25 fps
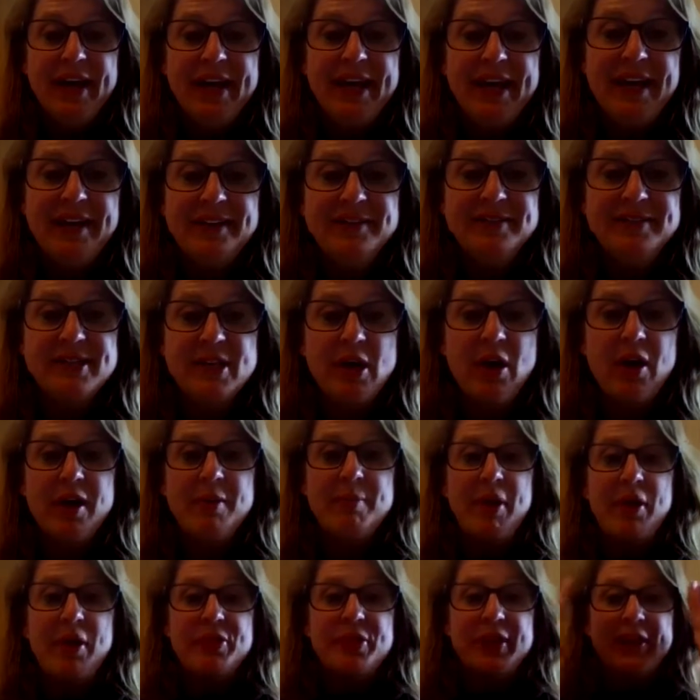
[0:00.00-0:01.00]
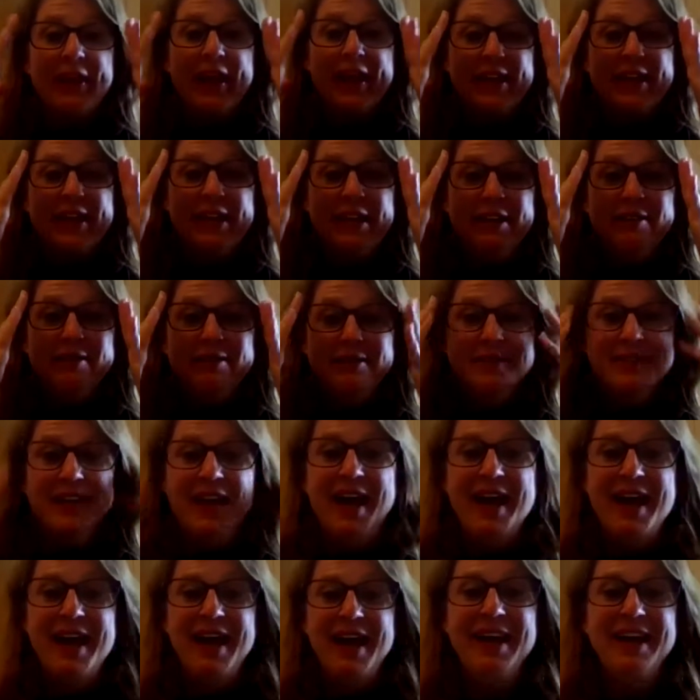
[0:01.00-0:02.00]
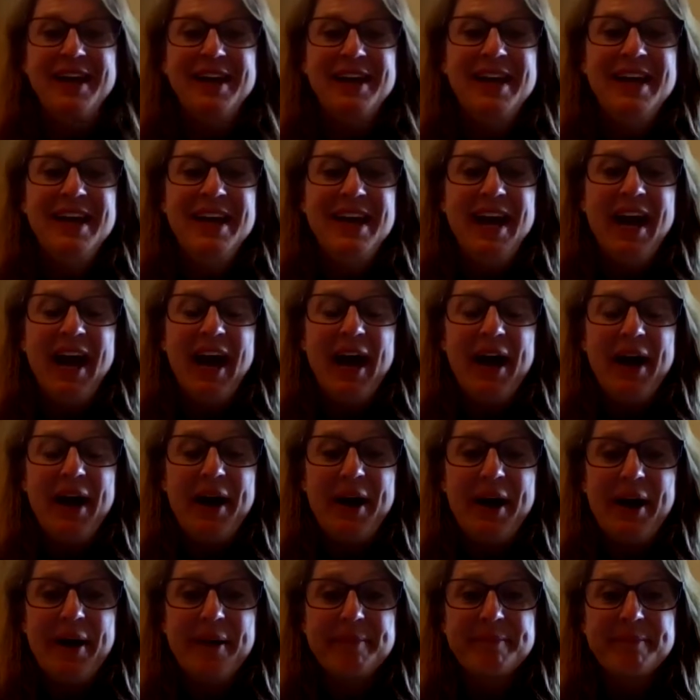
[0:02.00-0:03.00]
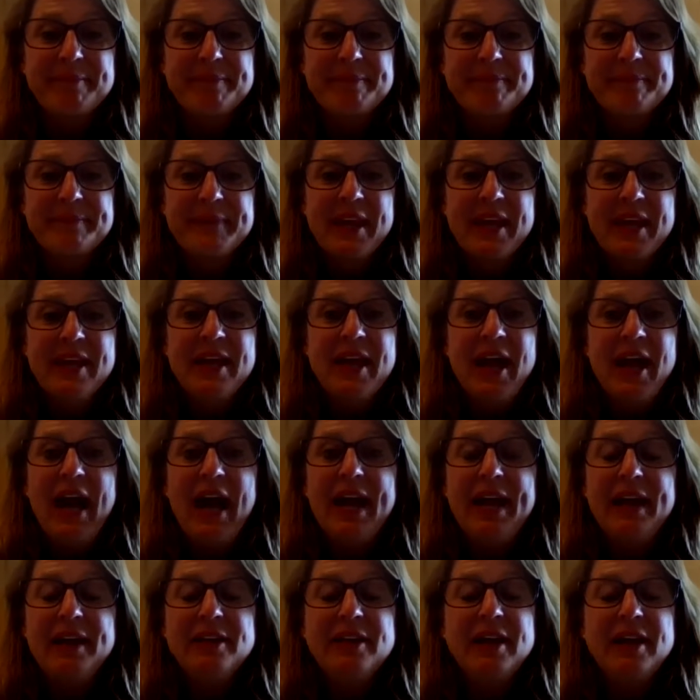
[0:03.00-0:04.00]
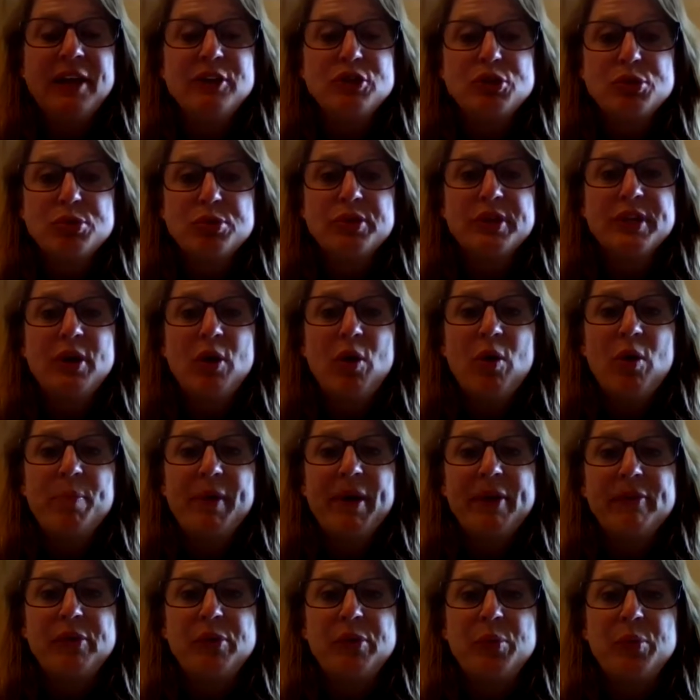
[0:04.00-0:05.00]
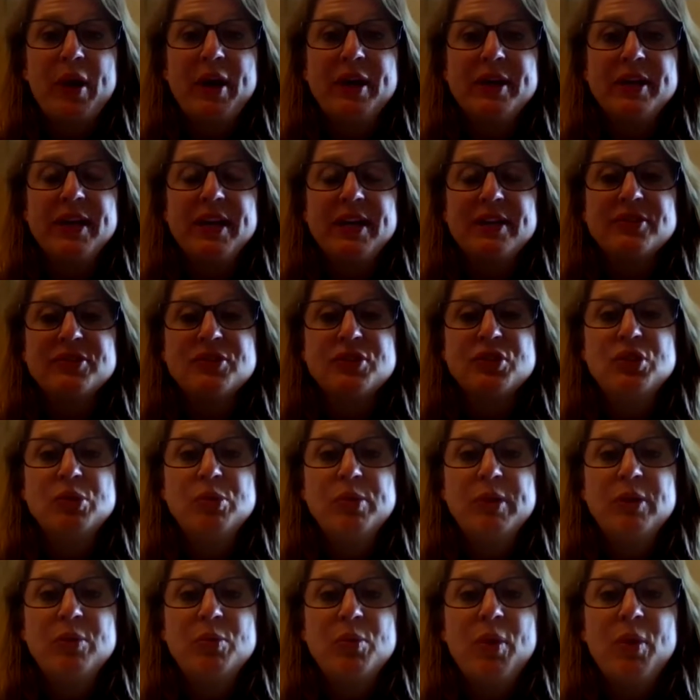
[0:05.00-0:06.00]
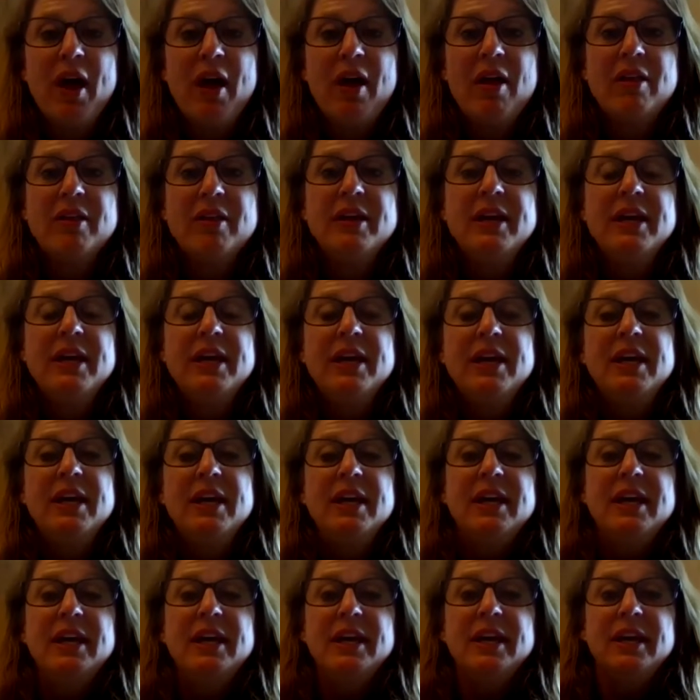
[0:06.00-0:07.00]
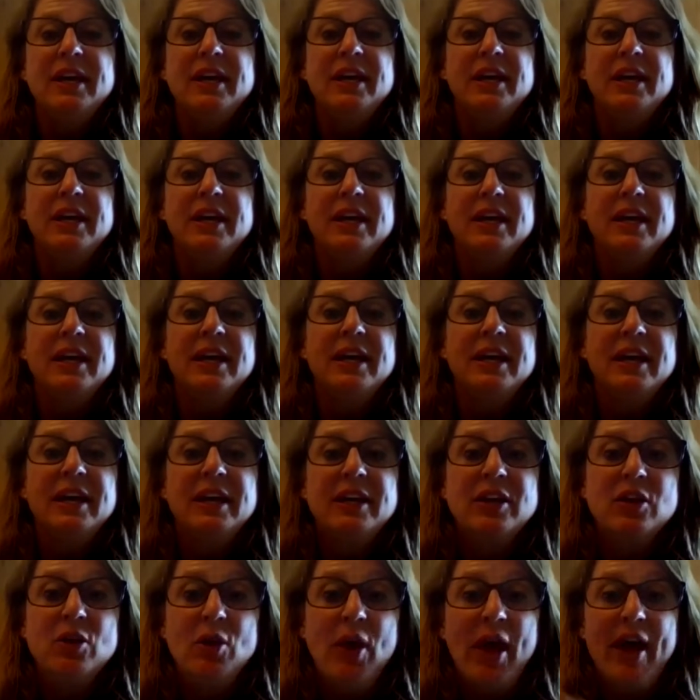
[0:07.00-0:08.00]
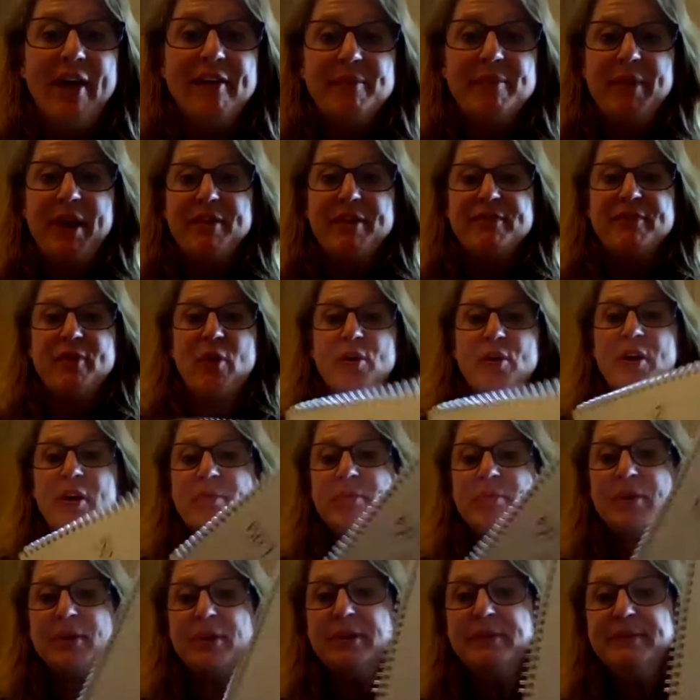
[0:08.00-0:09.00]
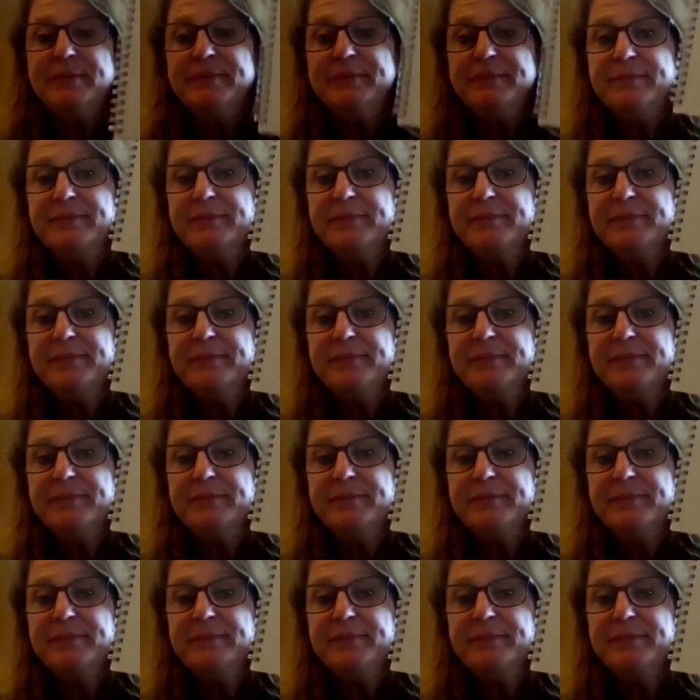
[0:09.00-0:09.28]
again, sorry about the lighting. I truly hope everyone is doing well. You have my phone number.